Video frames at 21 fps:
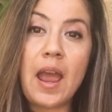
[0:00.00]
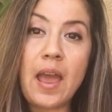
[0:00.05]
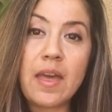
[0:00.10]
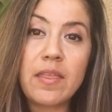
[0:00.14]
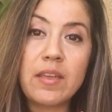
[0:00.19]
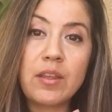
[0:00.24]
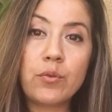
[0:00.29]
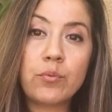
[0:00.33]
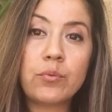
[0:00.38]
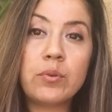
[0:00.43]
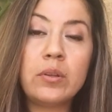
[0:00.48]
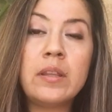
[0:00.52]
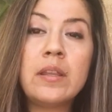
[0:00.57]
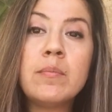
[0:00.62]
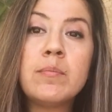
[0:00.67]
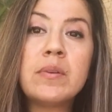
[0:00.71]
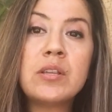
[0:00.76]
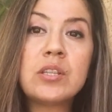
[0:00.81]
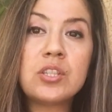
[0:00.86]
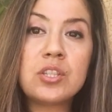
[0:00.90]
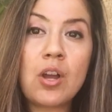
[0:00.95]
and then really
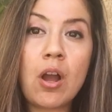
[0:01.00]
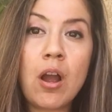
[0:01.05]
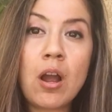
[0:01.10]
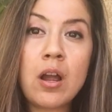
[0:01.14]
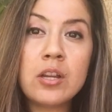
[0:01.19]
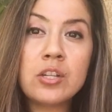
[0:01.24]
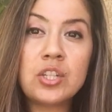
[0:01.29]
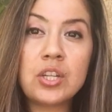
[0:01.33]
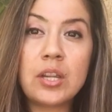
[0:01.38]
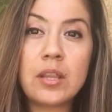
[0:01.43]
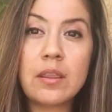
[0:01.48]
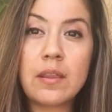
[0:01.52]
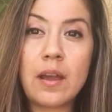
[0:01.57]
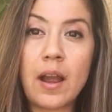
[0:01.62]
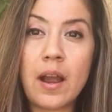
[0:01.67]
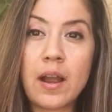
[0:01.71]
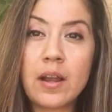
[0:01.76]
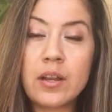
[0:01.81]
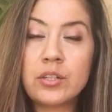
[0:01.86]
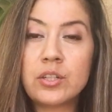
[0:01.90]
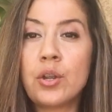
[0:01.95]
massaging
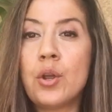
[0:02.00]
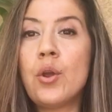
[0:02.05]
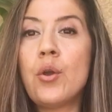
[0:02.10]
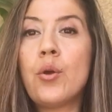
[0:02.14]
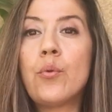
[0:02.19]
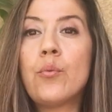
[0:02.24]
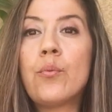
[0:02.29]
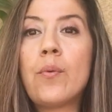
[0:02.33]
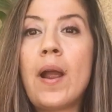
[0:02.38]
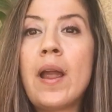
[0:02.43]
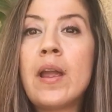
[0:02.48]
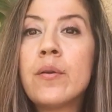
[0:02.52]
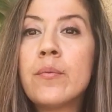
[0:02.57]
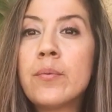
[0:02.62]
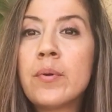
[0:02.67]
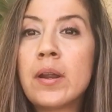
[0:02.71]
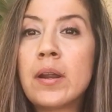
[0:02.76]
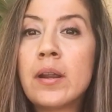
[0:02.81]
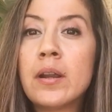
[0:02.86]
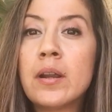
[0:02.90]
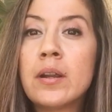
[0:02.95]
that right
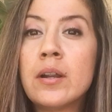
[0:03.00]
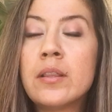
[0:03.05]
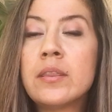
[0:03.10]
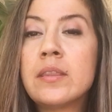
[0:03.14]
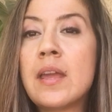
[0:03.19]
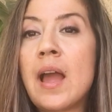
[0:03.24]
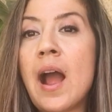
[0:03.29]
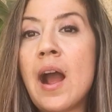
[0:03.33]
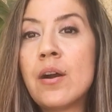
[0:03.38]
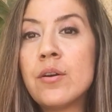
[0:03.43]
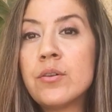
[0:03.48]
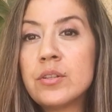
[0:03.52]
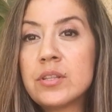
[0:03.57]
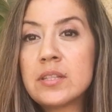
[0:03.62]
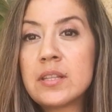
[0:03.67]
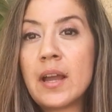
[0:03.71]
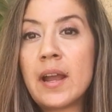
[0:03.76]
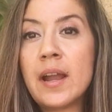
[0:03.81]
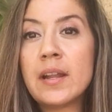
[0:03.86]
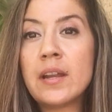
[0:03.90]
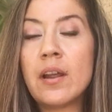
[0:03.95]
where the
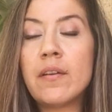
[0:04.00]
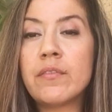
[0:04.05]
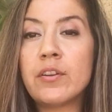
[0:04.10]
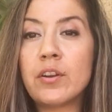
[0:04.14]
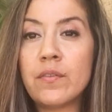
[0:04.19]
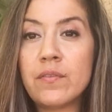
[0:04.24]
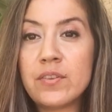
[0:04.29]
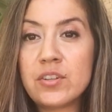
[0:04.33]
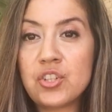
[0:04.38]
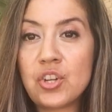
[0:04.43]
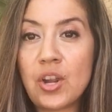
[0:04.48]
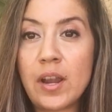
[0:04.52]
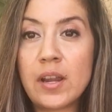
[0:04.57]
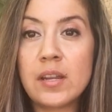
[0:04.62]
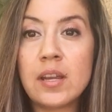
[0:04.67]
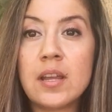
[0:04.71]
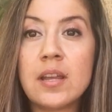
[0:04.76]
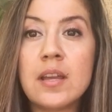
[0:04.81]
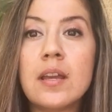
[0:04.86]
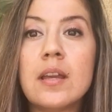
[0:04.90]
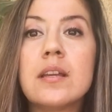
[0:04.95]
outside of your
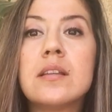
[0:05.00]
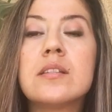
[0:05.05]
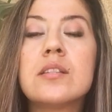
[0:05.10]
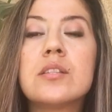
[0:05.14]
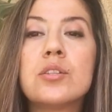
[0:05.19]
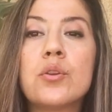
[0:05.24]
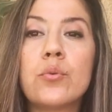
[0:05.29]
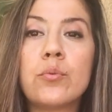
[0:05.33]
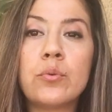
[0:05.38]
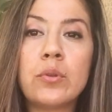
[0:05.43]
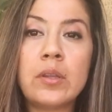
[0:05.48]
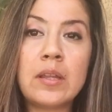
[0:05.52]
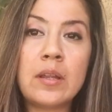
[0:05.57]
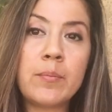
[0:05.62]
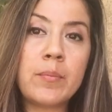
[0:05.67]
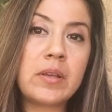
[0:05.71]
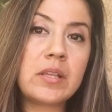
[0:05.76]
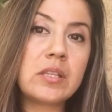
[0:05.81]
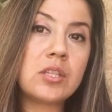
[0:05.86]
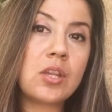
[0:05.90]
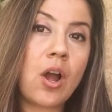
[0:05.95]
vagina is. So really
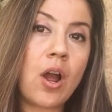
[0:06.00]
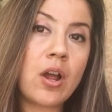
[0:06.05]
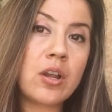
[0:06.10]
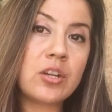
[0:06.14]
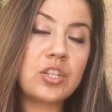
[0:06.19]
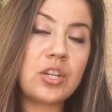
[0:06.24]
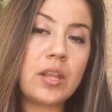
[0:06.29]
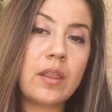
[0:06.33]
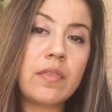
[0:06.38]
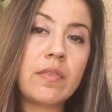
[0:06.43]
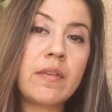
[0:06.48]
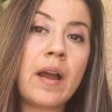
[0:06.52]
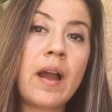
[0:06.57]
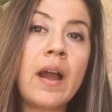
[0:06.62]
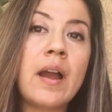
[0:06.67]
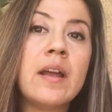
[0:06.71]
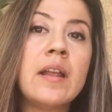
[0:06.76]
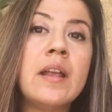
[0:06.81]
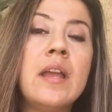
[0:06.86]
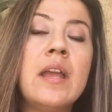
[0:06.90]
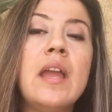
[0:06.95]
massaging
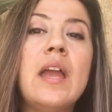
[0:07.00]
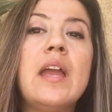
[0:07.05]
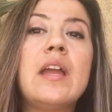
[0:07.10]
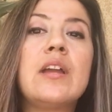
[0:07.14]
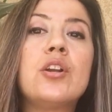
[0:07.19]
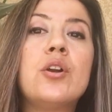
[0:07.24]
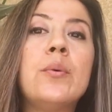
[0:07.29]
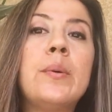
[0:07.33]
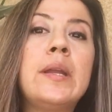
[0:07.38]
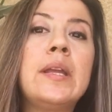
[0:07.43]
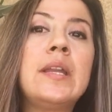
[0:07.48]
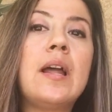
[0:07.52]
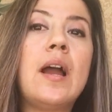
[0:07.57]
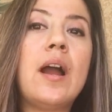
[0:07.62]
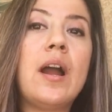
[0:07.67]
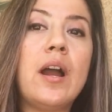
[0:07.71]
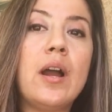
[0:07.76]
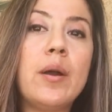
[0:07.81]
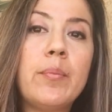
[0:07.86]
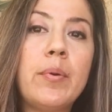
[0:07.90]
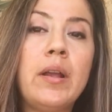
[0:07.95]
that and going
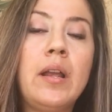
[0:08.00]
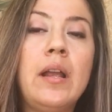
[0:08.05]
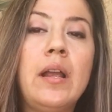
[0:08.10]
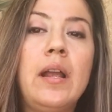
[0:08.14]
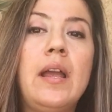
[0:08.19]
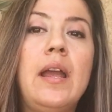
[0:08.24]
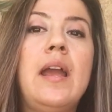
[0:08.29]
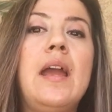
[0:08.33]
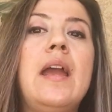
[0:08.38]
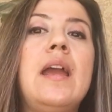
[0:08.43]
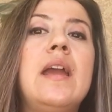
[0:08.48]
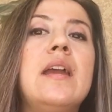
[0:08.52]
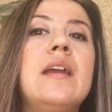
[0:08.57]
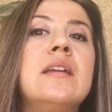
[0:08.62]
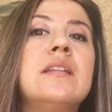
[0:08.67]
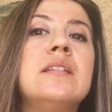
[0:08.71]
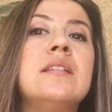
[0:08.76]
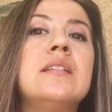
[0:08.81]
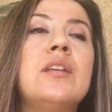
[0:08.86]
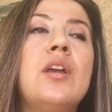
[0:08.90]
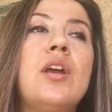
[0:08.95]
up
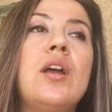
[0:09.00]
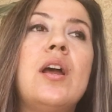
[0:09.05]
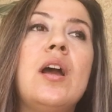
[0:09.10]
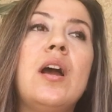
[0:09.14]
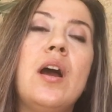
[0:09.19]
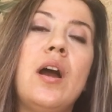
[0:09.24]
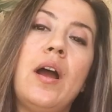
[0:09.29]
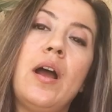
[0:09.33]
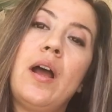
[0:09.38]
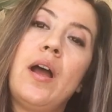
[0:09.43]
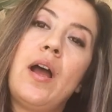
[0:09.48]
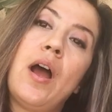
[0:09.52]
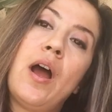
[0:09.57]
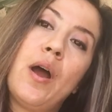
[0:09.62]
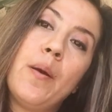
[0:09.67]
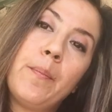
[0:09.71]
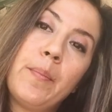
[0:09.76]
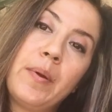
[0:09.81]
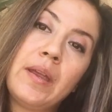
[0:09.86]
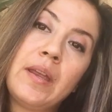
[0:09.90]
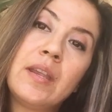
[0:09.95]
and
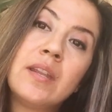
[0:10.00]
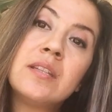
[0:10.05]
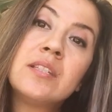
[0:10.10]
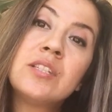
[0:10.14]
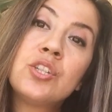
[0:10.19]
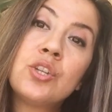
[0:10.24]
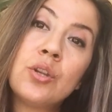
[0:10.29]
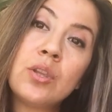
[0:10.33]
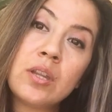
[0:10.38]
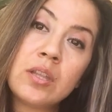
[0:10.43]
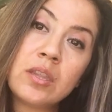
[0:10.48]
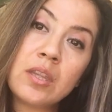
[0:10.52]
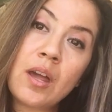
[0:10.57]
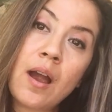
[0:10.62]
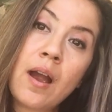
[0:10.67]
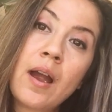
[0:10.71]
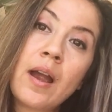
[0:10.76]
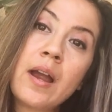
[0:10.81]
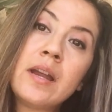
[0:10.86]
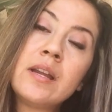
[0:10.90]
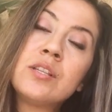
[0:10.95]
up into the
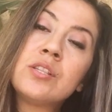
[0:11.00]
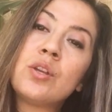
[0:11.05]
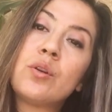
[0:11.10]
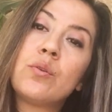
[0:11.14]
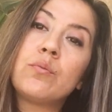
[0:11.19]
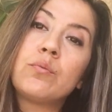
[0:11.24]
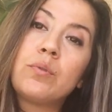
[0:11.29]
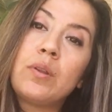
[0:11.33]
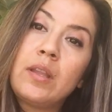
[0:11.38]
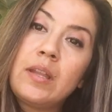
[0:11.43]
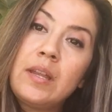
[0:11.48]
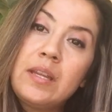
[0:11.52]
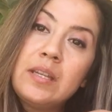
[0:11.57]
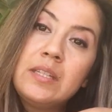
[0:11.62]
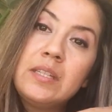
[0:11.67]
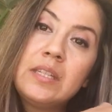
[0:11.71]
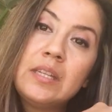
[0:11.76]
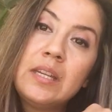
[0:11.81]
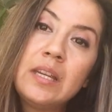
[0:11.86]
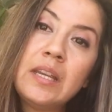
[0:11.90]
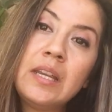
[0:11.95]
thighs, really
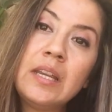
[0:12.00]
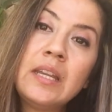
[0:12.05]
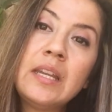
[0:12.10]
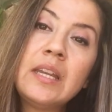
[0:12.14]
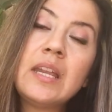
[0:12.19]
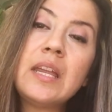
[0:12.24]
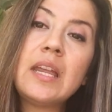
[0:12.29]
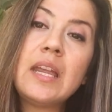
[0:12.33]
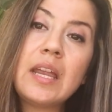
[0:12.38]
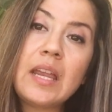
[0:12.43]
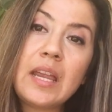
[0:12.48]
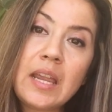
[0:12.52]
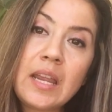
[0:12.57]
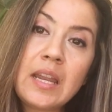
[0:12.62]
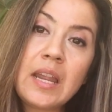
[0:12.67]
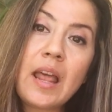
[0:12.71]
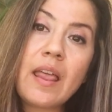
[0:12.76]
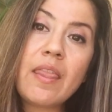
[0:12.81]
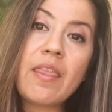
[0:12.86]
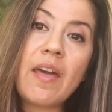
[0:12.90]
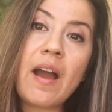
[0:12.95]
digging
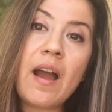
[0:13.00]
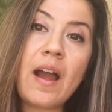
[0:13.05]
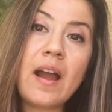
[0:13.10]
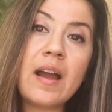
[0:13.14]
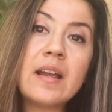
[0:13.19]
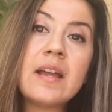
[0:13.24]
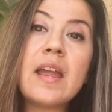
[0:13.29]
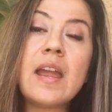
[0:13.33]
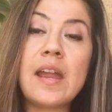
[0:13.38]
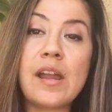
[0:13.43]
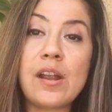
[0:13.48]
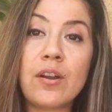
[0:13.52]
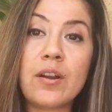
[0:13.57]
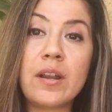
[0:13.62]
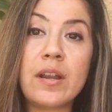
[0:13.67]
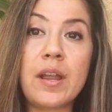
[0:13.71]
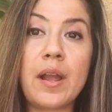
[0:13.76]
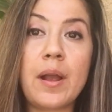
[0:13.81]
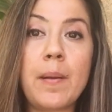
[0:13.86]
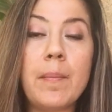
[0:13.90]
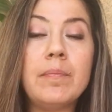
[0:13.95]
in that
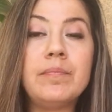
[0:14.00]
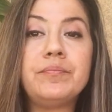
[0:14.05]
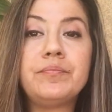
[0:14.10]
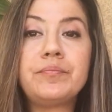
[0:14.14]
area